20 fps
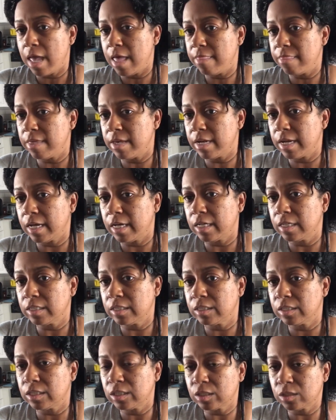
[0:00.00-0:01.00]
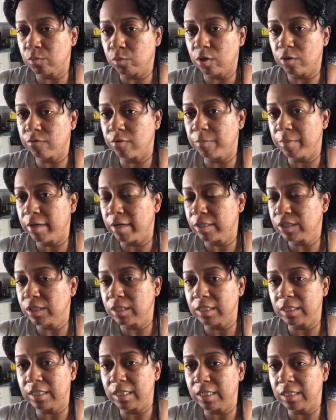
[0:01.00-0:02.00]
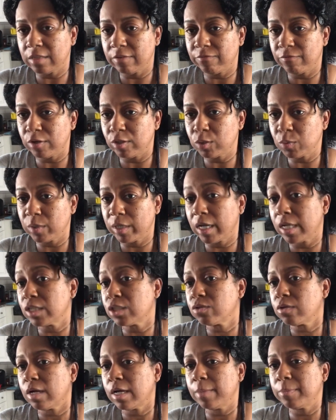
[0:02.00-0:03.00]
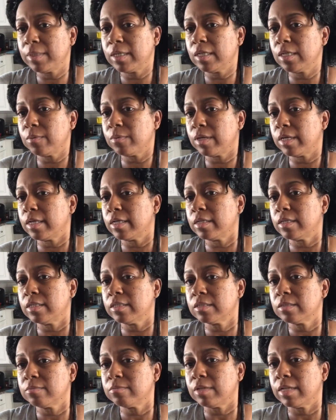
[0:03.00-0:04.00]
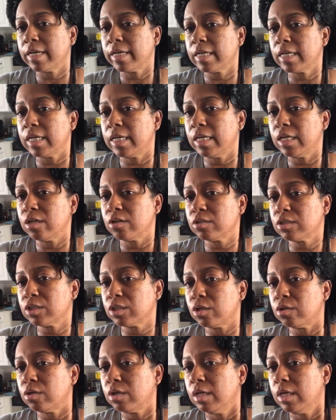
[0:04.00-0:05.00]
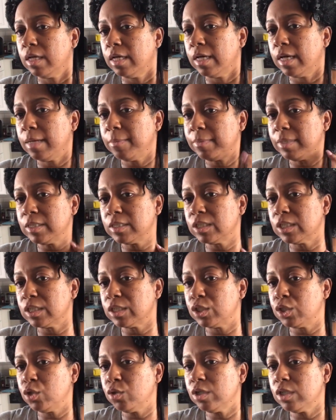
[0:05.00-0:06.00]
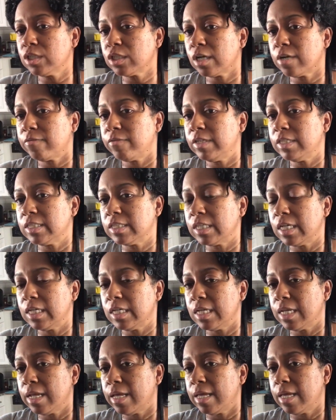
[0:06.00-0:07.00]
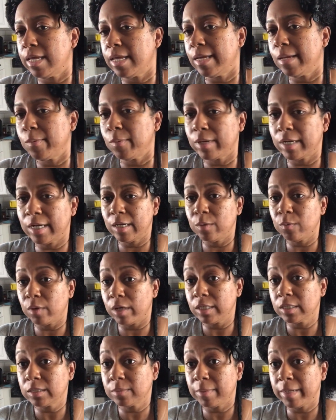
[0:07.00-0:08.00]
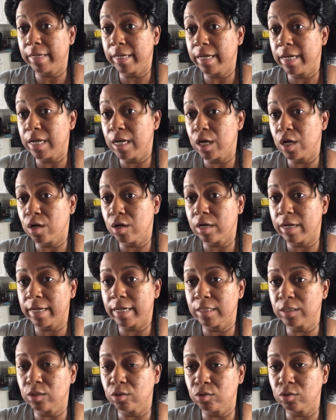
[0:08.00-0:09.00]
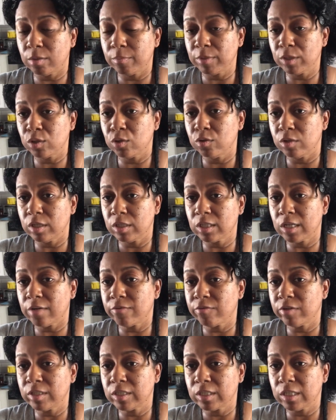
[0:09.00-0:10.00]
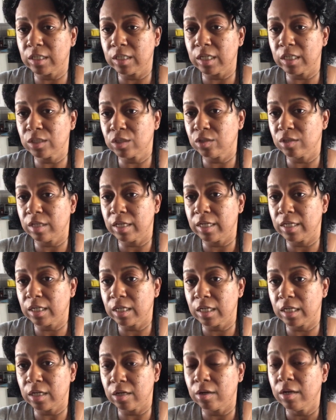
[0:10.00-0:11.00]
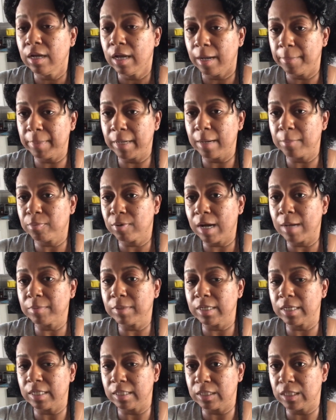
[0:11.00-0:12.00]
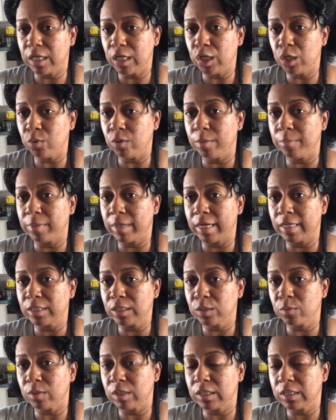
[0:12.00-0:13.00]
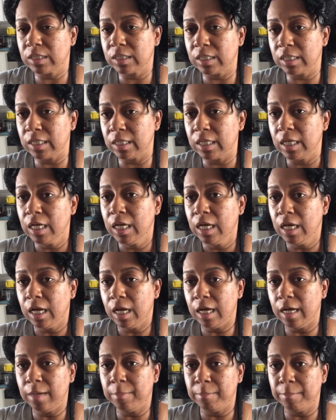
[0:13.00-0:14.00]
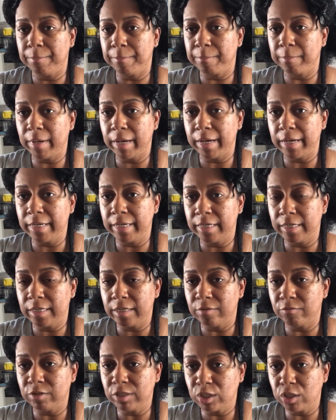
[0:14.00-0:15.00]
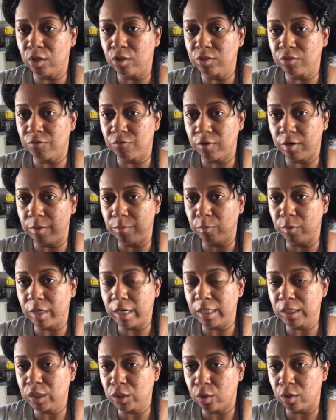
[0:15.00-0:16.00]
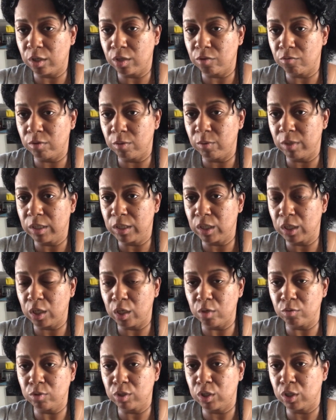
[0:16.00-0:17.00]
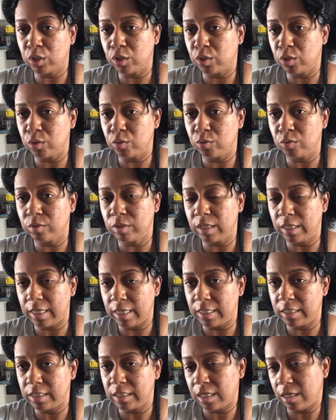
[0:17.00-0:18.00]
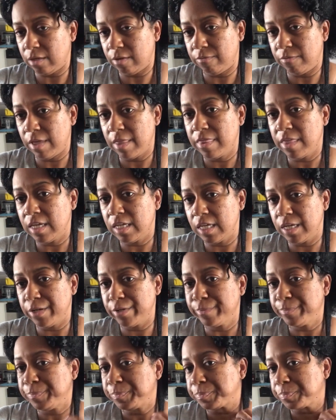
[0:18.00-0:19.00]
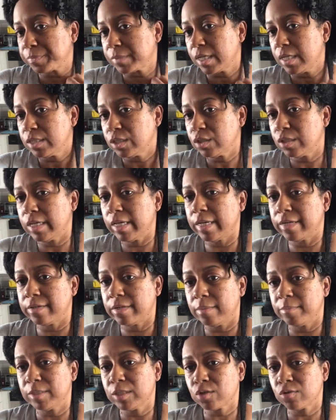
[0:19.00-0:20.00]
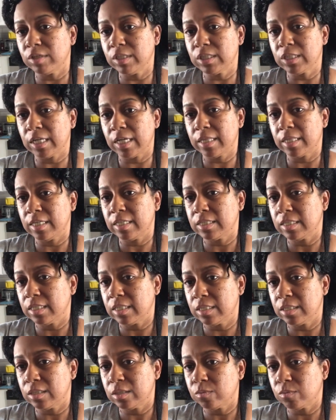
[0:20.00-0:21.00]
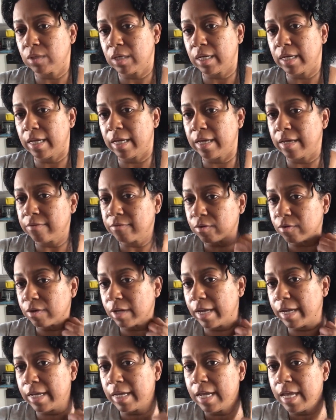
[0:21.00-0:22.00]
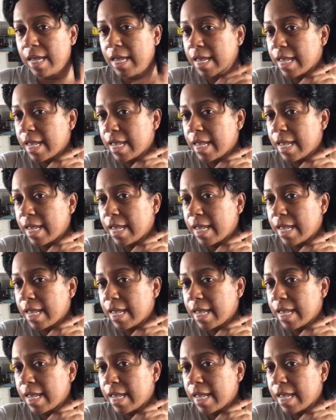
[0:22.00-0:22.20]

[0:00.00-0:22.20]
and then I'll just work from here. I should have did it the first week I tried, but anyway, it's like here. So I'm gonna just do this every Sunday I wash my hair. Like I told you, I'm gonna do this every Sunday till the end of the year. I mean, I probably continue it, but I just wanna see um, my uh, results from when I started three weeks ago till the end of the year. So yeah, I'm gonna screenshot this and this is what I have, okay?